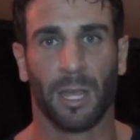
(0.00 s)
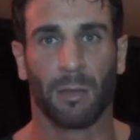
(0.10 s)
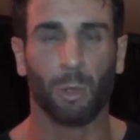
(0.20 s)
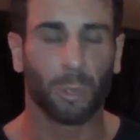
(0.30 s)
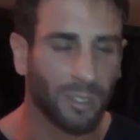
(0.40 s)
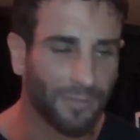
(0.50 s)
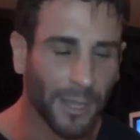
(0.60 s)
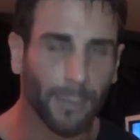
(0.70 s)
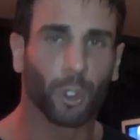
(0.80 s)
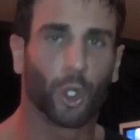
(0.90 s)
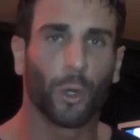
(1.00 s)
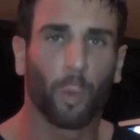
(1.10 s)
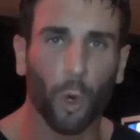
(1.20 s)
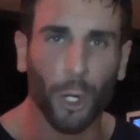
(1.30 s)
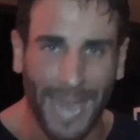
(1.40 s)
You can develop good
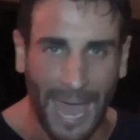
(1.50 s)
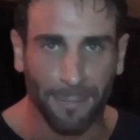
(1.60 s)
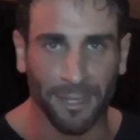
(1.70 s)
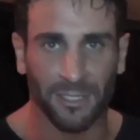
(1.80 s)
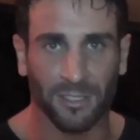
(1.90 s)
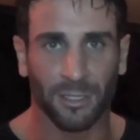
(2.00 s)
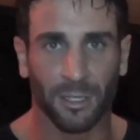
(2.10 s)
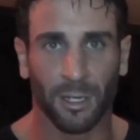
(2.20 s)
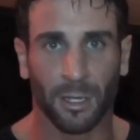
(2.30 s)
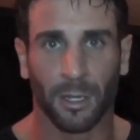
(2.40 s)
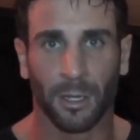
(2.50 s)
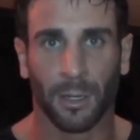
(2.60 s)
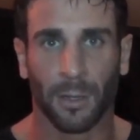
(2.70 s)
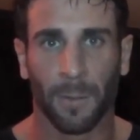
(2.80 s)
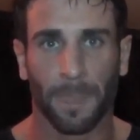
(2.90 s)
work habits
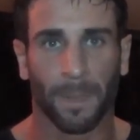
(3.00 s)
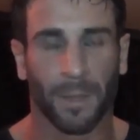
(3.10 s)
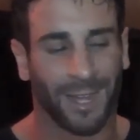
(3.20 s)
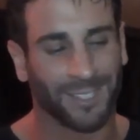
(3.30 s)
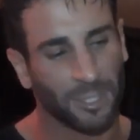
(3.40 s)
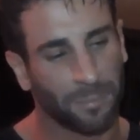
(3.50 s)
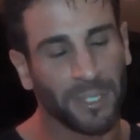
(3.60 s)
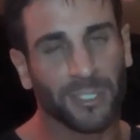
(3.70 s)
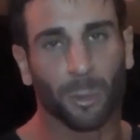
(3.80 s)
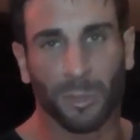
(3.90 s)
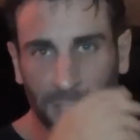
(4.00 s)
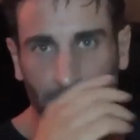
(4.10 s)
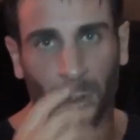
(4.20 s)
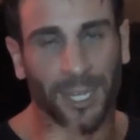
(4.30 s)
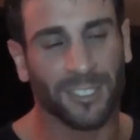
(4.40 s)
on something so
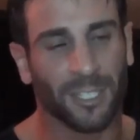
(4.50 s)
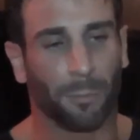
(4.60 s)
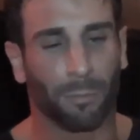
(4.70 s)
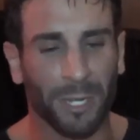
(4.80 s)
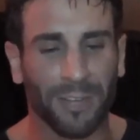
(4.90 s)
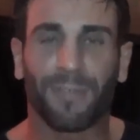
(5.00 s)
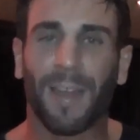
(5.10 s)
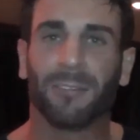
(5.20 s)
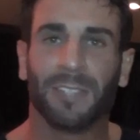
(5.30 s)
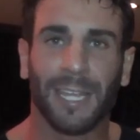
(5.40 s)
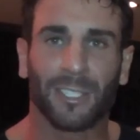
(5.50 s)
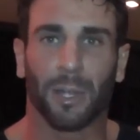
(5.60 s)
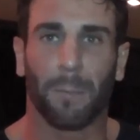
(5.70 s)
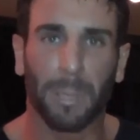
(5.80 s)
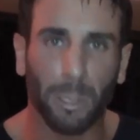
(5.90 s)
simple, it's going to breed a foundation,
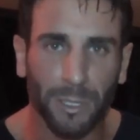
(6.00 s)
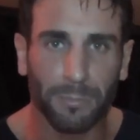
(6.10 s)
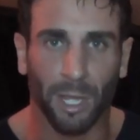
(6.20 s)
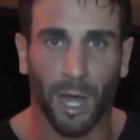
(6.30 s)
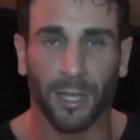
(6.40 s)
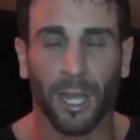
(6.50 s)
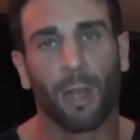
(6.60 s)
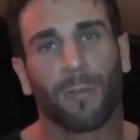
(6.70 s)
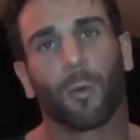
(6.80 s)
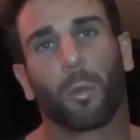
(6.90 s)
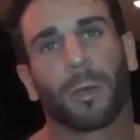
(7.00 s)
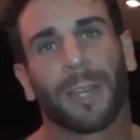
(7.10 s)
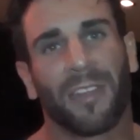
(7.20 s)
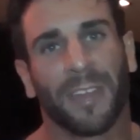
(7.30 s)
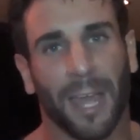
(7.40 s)
a building block for work
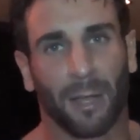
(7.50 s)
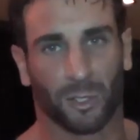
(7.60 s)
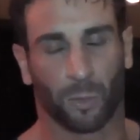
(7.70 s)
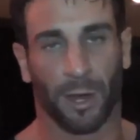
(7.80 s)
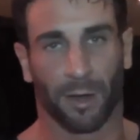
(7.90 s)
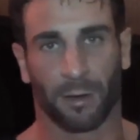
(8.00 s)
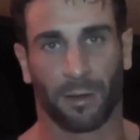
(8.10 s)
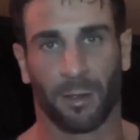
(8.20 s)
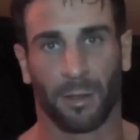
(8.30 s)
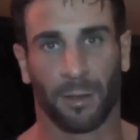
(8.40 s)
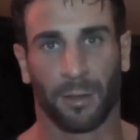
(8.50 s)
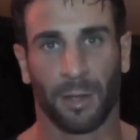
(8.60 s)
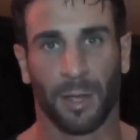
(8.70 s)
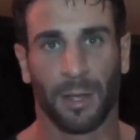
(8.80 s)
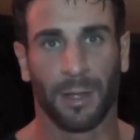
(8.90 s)
ethic elsewhere
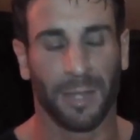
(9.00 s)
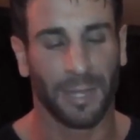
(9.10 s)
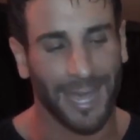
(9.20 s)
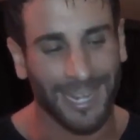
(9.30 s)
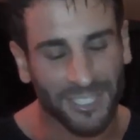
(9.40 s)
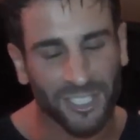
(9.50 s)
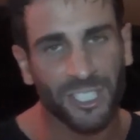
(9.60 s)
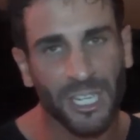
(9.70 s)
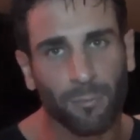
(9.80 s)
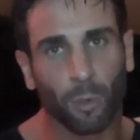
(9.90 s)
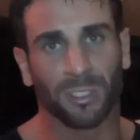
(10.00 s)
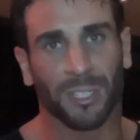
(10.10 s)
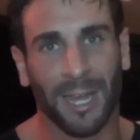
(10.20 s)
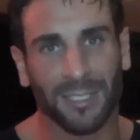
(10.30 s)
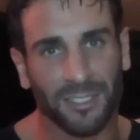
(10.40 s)
and it steamrolls,
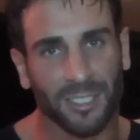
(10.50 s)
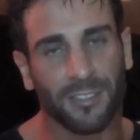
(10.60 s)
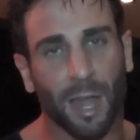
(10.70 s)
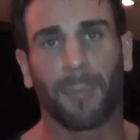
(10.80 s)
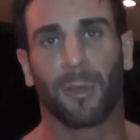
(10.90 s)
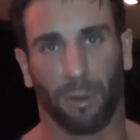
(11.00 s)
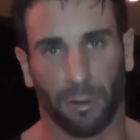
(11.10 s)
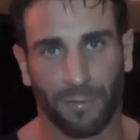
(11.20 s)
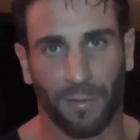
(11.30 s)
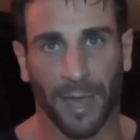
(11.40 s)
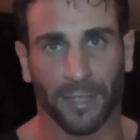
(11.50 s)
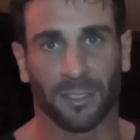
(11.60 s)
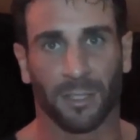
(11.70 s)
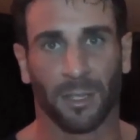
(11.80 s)
guys. It's a domino effect.